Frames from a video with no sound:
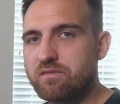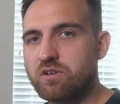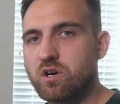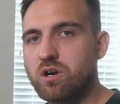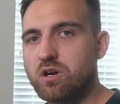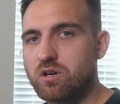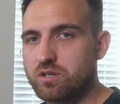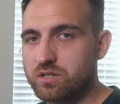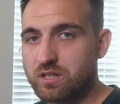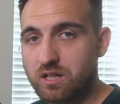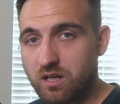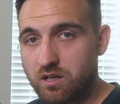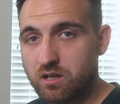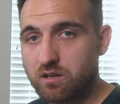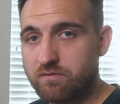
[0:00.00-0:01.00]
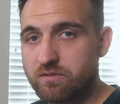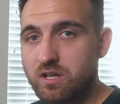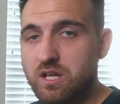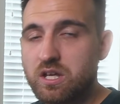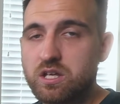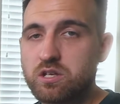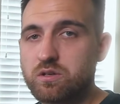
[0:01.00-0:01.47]
have a hard cutoff,
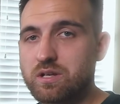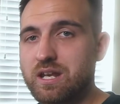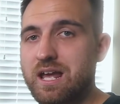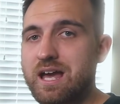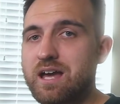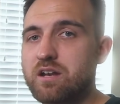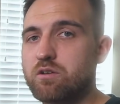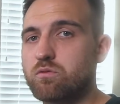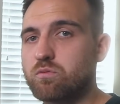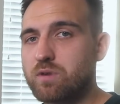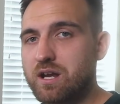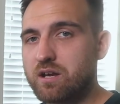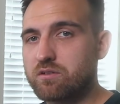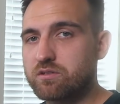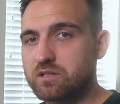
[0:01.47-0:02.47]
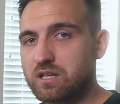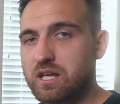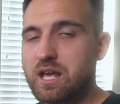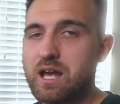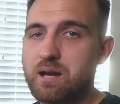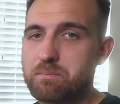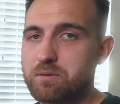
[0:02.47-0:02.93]
you can add a round
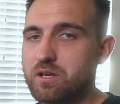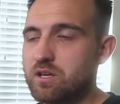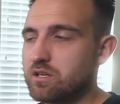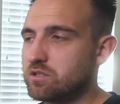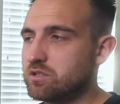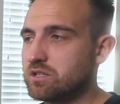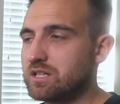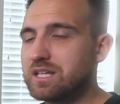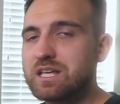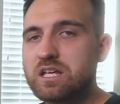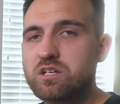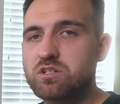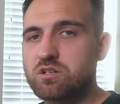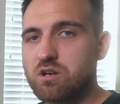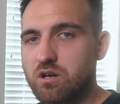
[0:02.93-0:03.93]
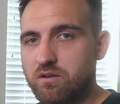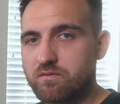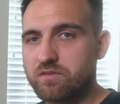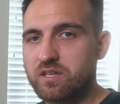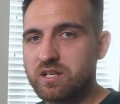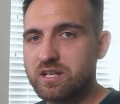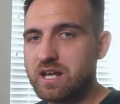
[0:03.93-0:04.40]
cap to each
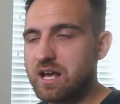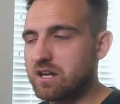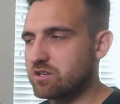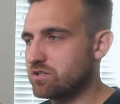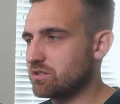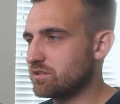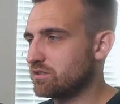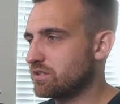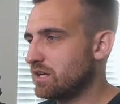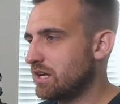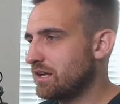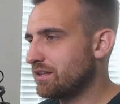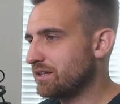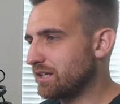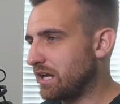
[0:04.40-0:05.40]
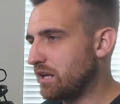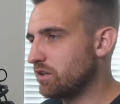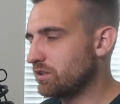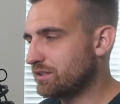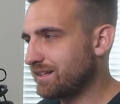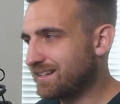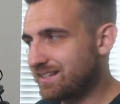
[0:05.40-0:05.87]
of the dashes. They kind
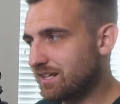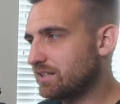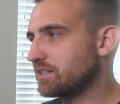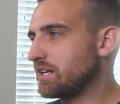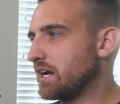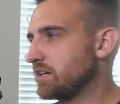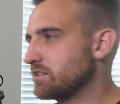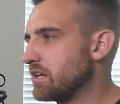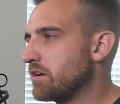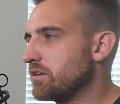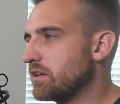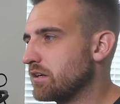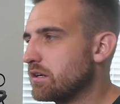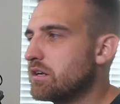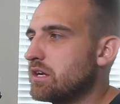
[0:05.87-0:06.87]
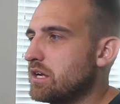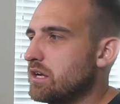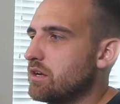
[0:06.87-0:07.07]
of look like Tic Tacs out here.